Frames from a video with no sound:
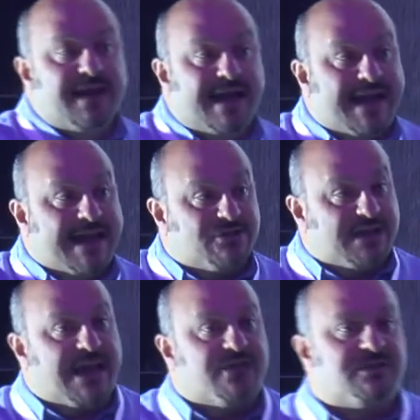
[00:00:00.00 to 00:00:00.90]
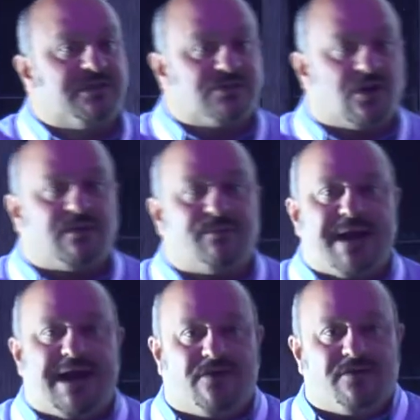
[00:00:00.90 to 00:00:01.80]
and education is all
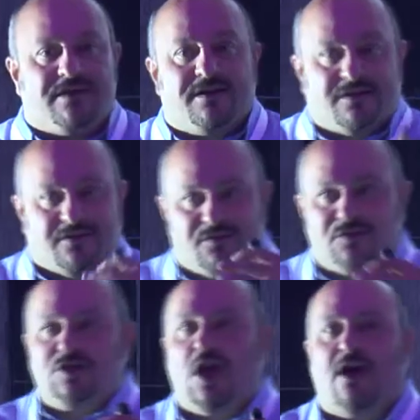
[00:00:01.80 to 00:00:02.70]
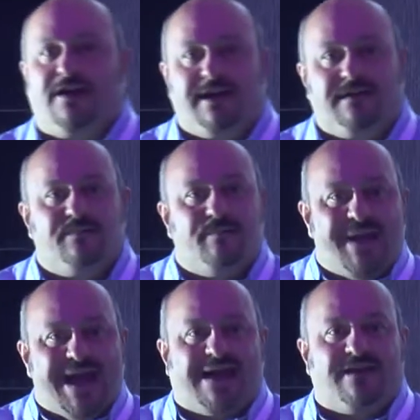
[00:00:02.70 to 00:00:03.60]
about talking
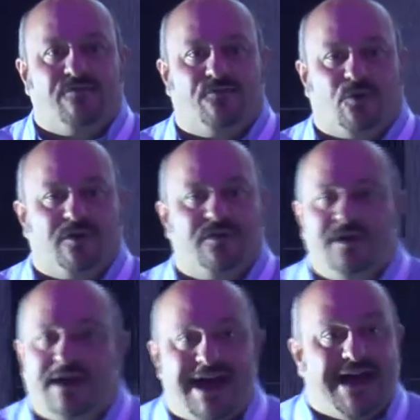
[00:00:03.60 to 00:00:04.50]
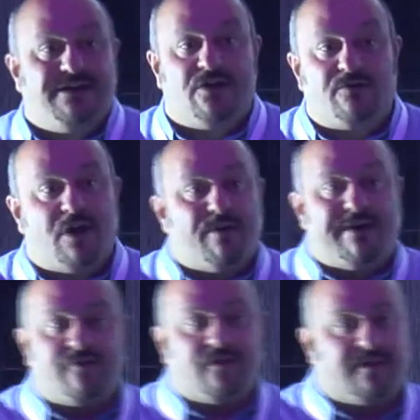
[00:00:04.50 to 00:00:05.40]
back and forth. I don't know
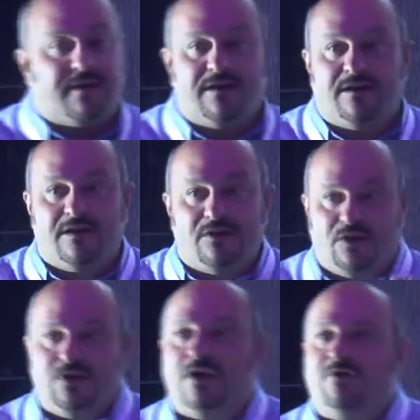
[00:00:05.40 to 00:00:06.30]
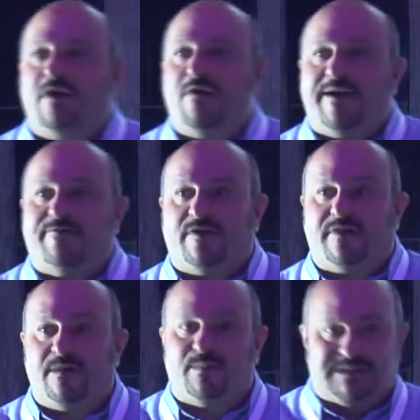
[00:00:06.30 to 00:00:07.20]
everything, you don't know
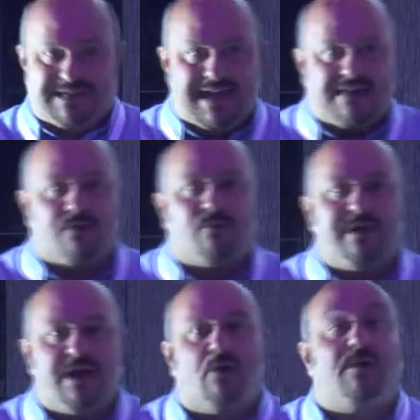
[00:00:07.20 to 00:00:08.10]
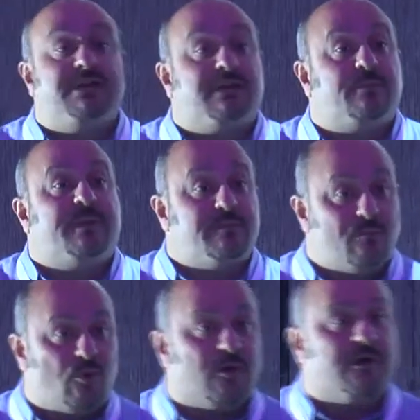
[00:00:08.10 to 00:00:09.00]
everything, but together we know a little bit
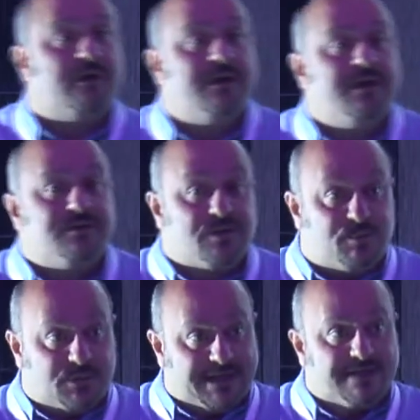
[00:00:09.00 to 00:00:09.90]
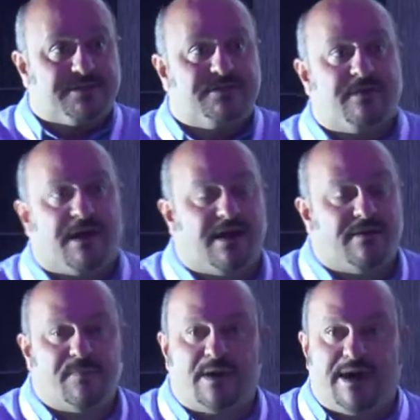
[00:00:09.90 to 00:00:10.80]
more. So please,
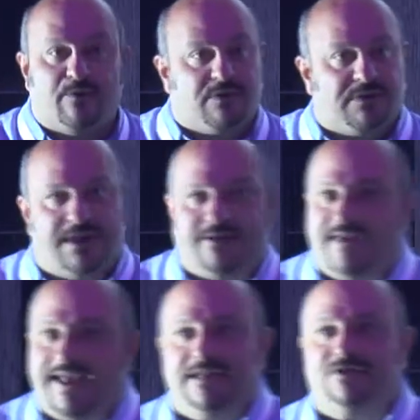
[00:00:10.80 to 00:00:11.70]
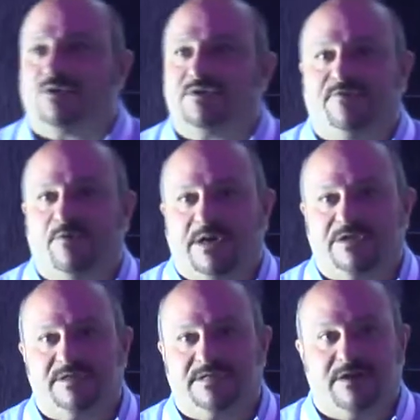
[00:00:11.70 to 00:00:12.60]
I would love any sorts of
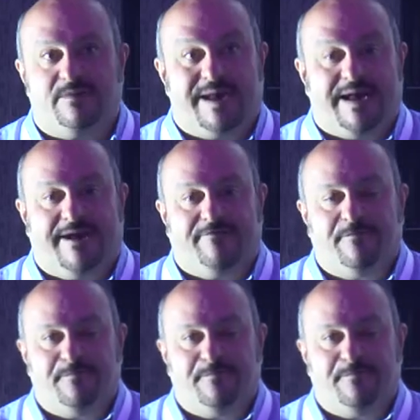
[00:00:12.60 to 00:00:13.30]
questions that you may have.